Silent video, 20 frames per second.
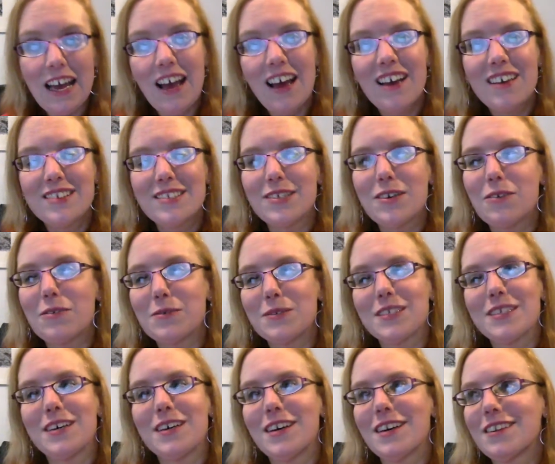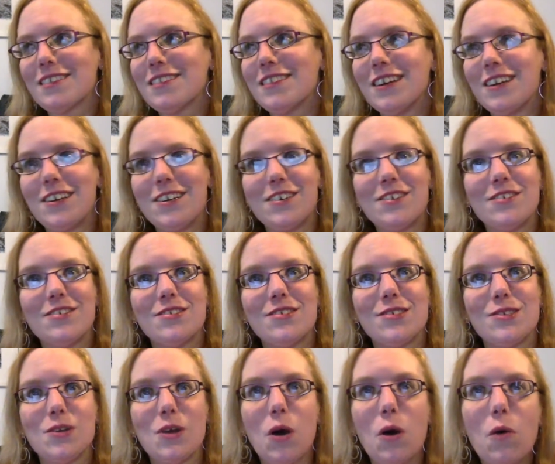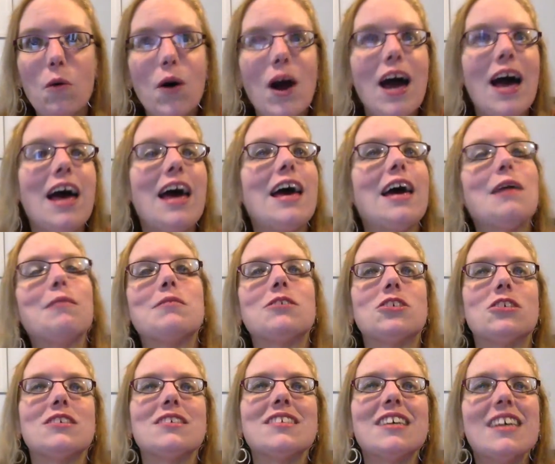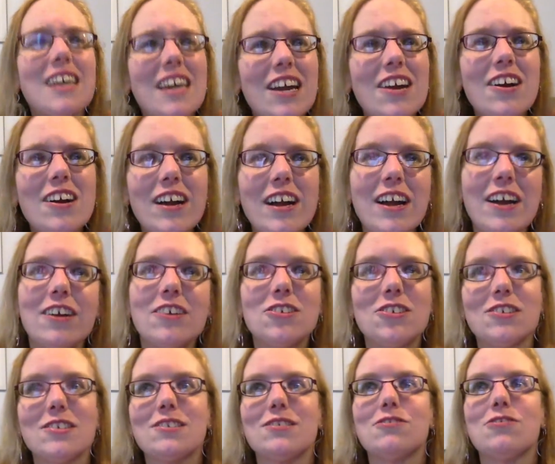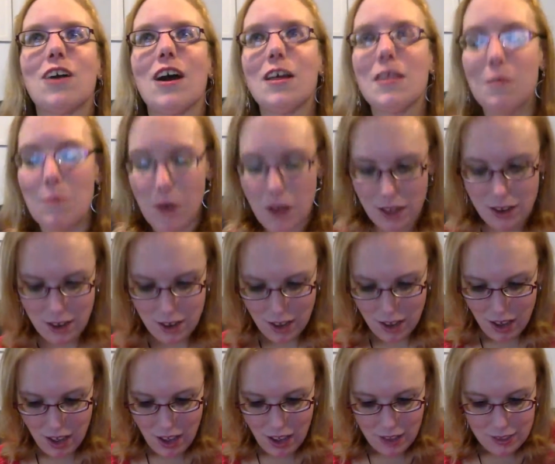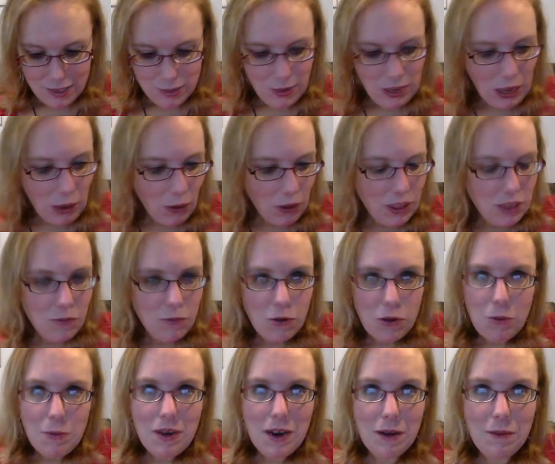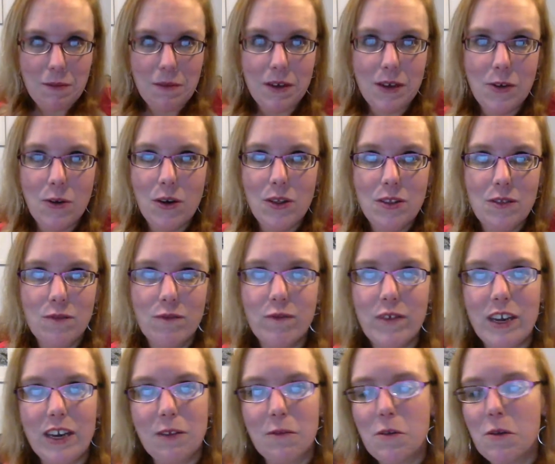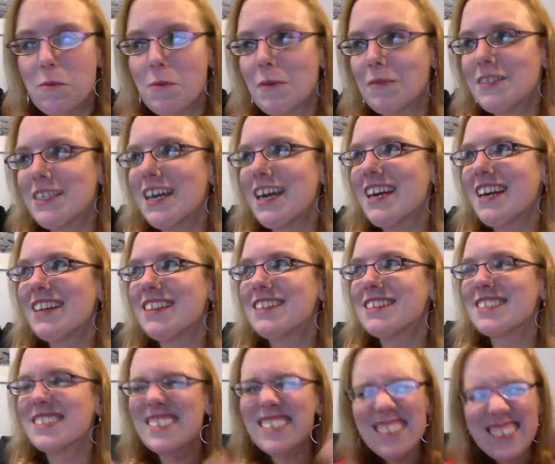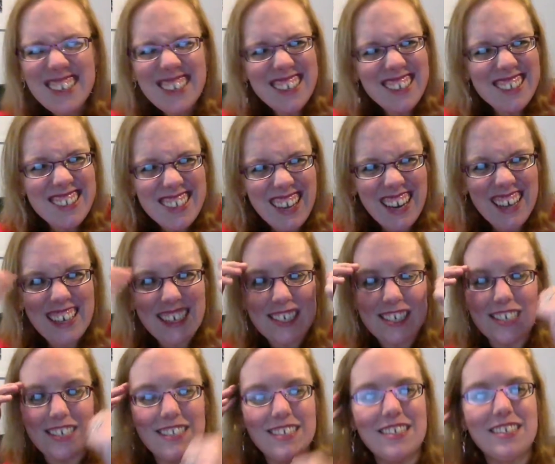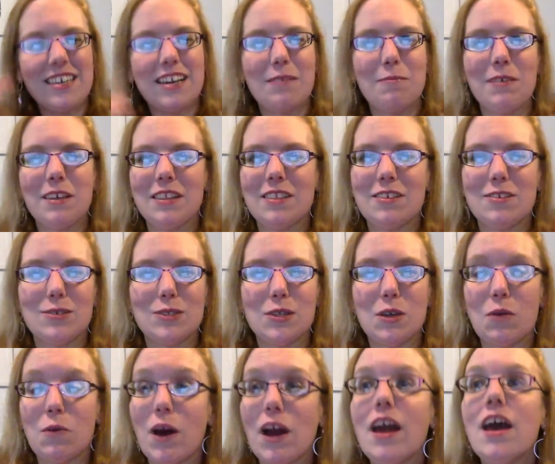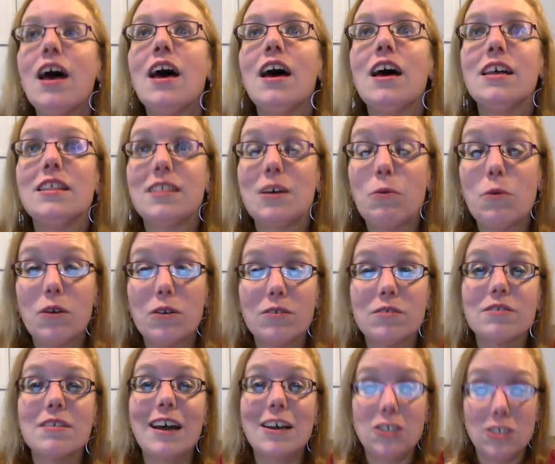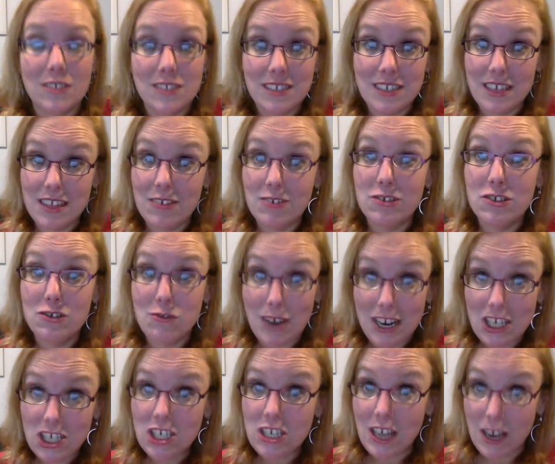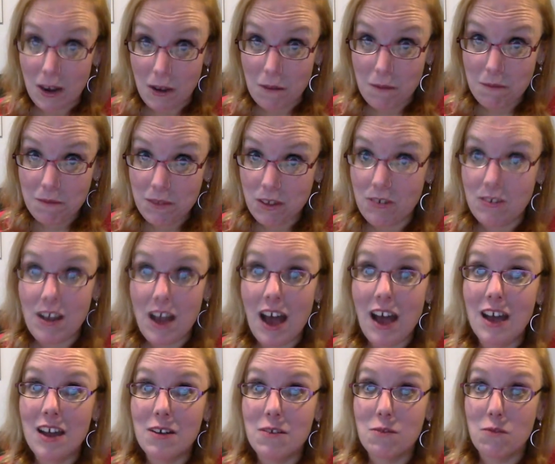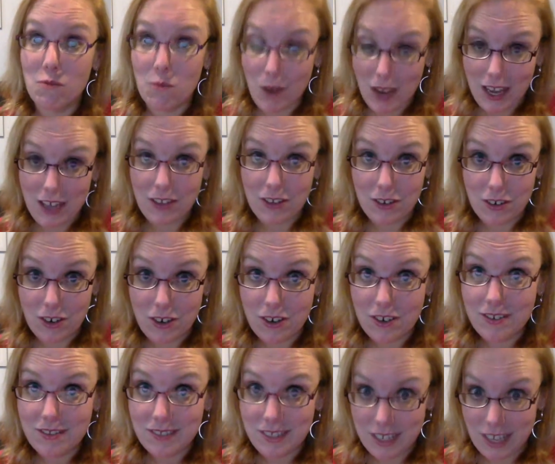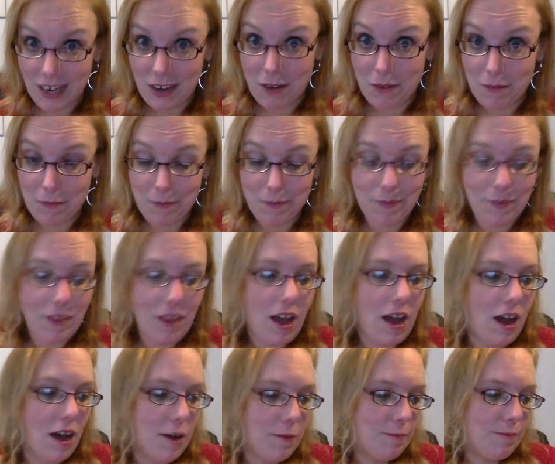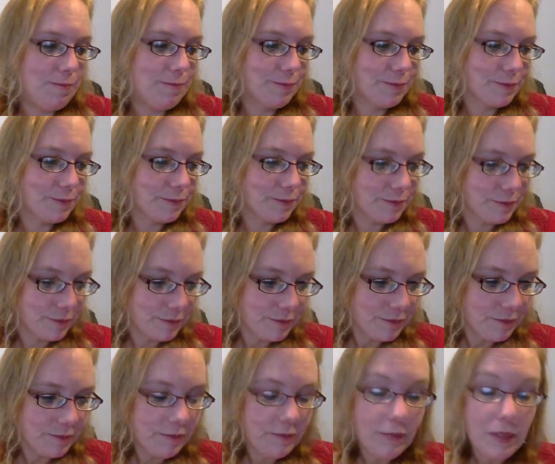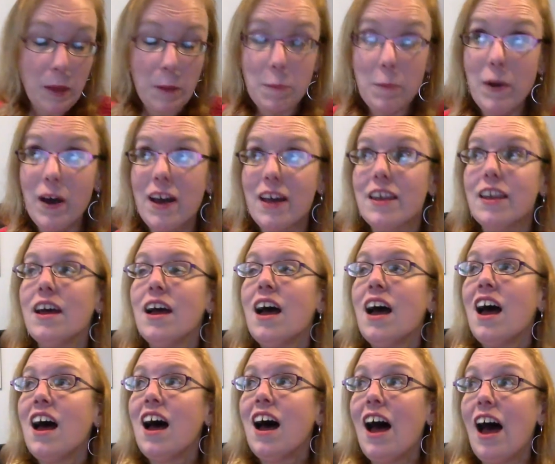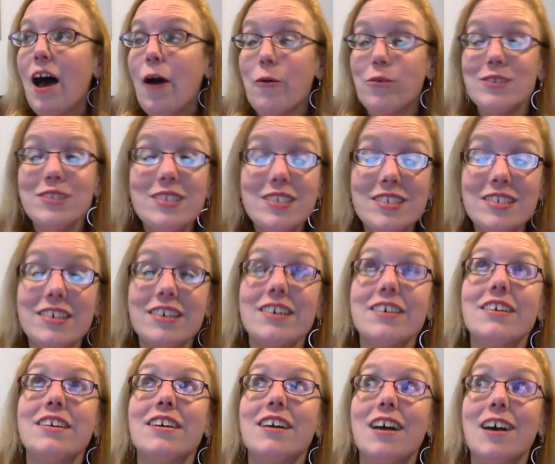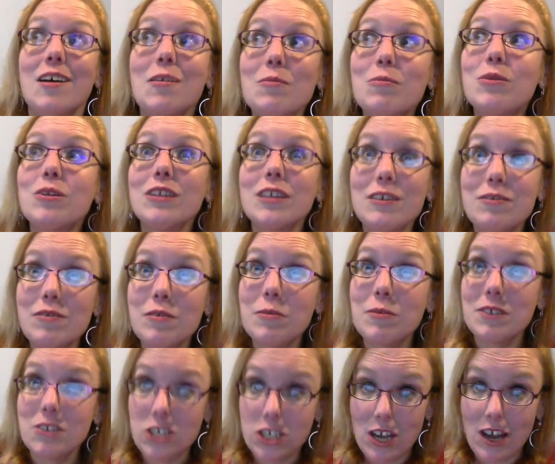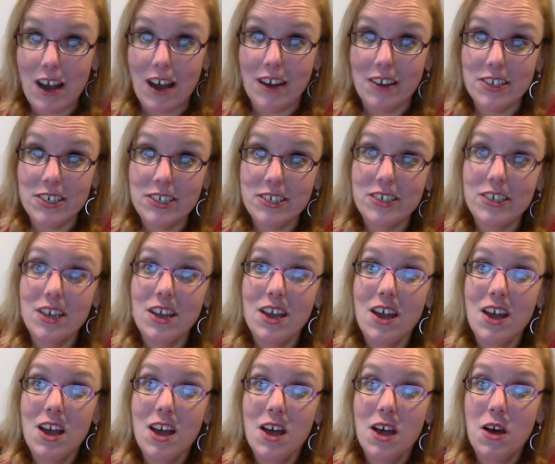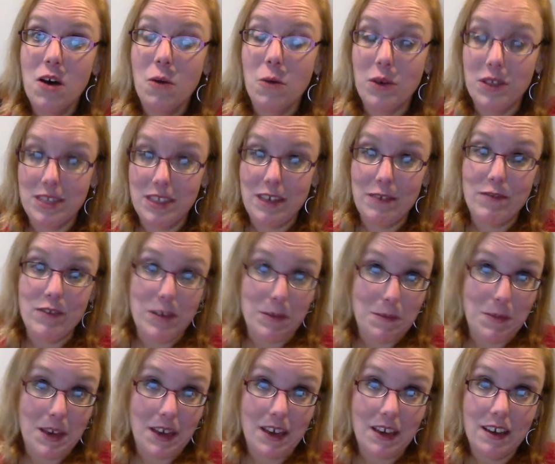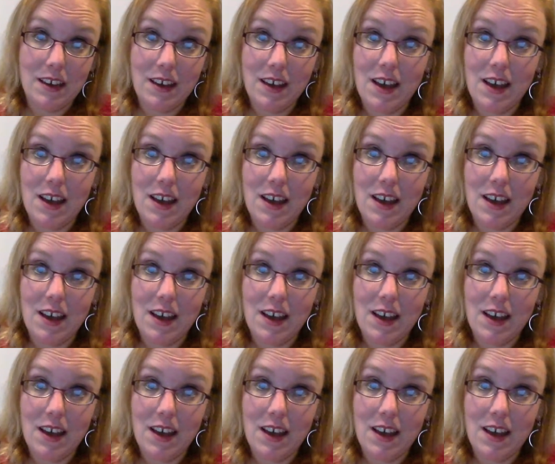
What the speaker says: So I was like, there's no way. But she's like, here, just try them on. So I go in the room, and I go in the fitting room, and I'm taking these little tiny jeans in. I'm like, there's no way. They were, I should say, they're stretch denim. They're not regular denim. But I was still unbelievably shocked when they fit me.